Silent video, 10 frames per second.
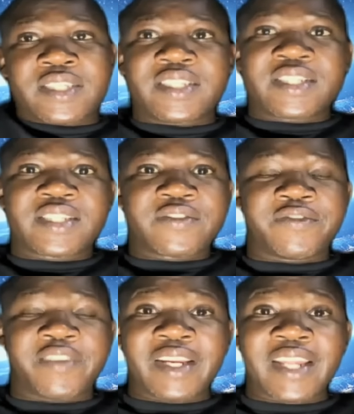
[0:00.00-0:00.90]
It is
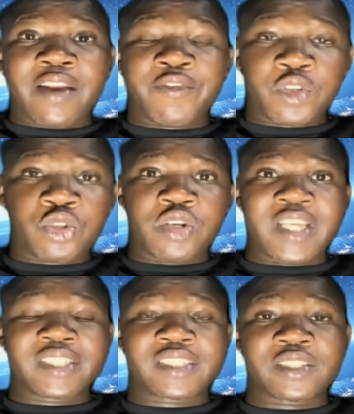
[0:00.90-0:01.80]
very
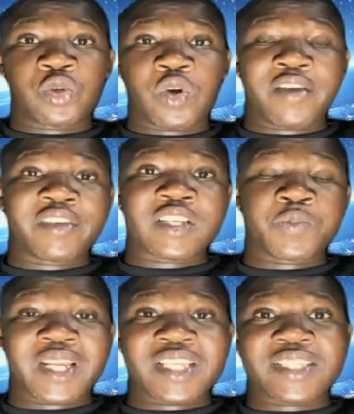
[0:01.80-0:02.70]
unfortunate to have
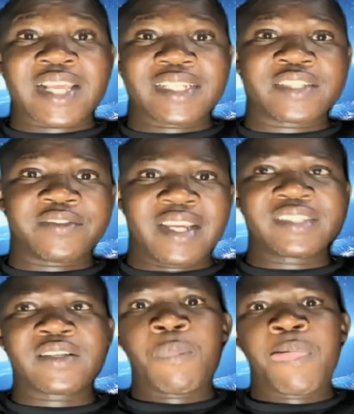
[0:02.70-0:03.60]
experienced that
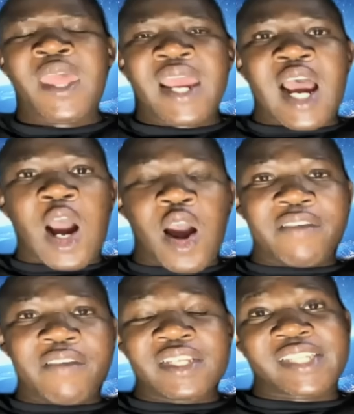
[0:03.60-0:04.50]
event.
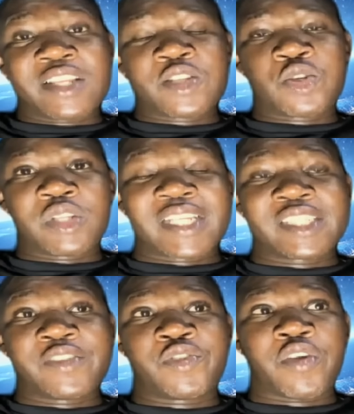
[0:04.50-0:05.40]
However, it tells you
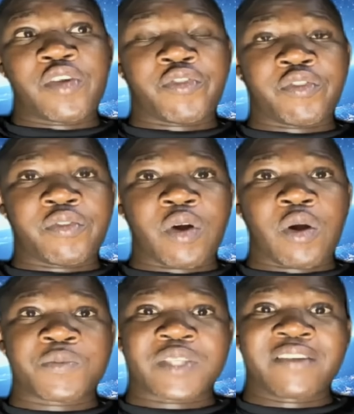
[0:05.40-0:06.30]
that if you have
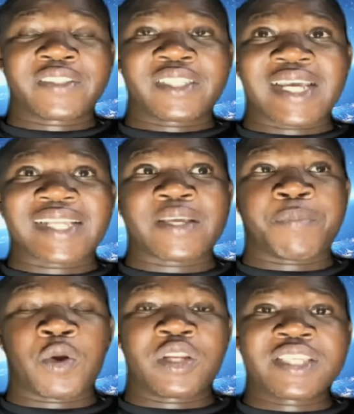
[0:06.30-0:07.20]
observed that the
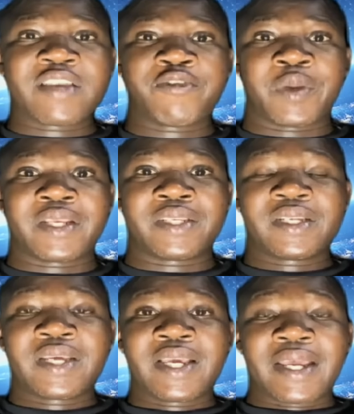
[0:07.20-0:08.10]
police have
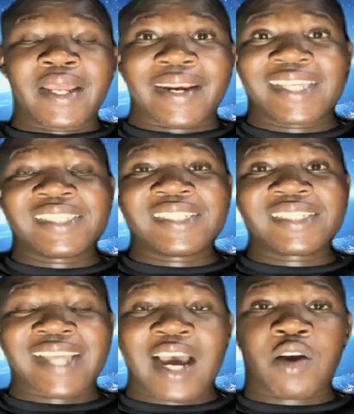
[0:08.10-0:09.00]
been
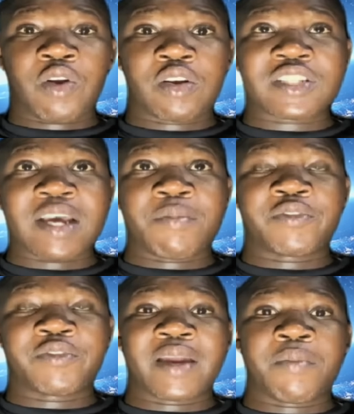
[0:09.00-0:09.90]
raiding down on
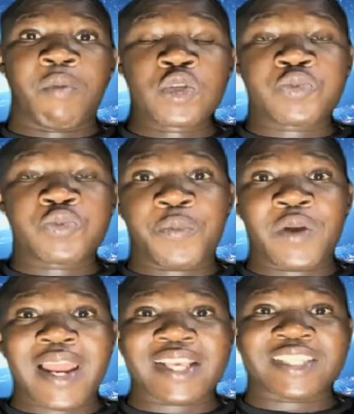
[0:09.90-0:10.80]
some of the most
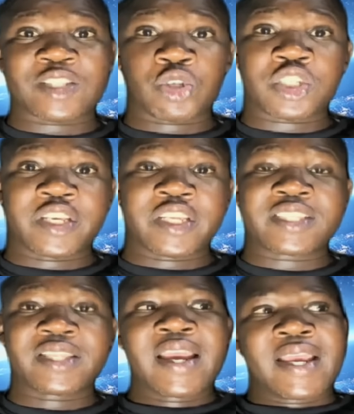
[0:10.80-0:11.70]
popular
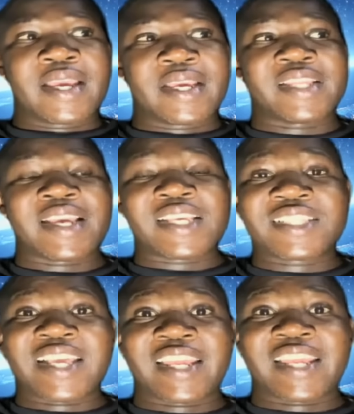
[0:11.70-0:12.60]
extortionists in the
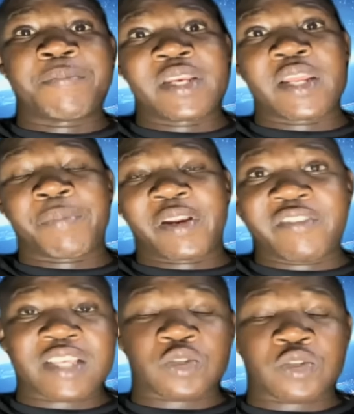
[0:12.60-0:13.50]
Eastern Cape in the
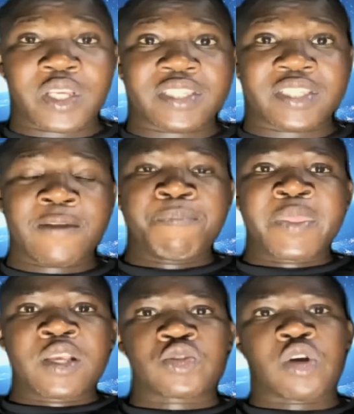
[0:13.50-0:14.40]
previous weeks.
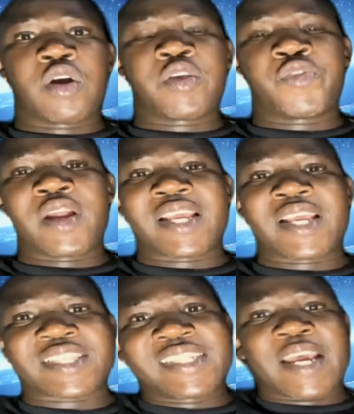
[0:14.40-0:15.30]
So if you
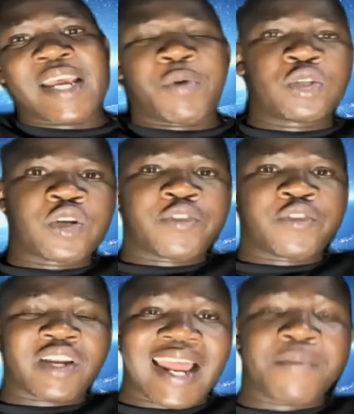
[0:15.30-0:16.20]
understand typology
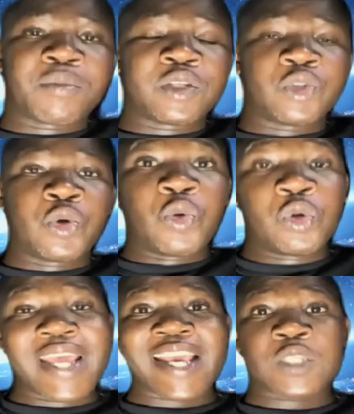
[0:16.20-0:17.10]
of crime, you
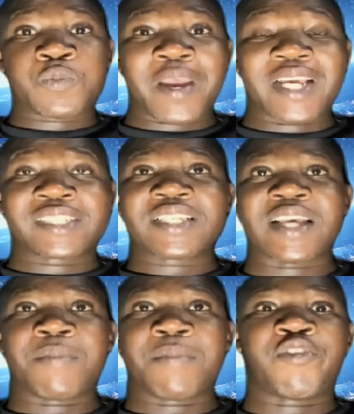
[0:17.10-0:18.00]
would expect
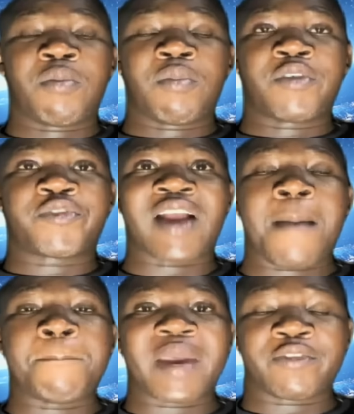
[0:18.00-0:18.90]
some form of
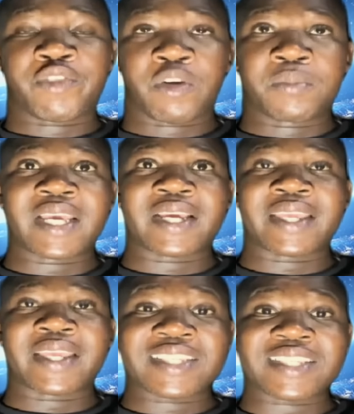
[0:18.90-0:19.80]
comeback from the
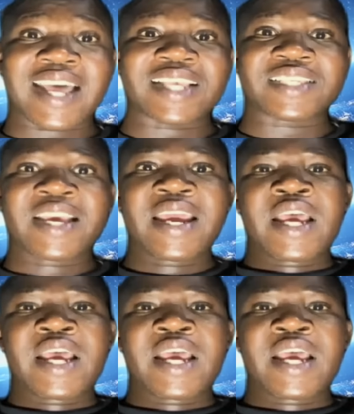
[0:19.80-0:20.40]
gangsters.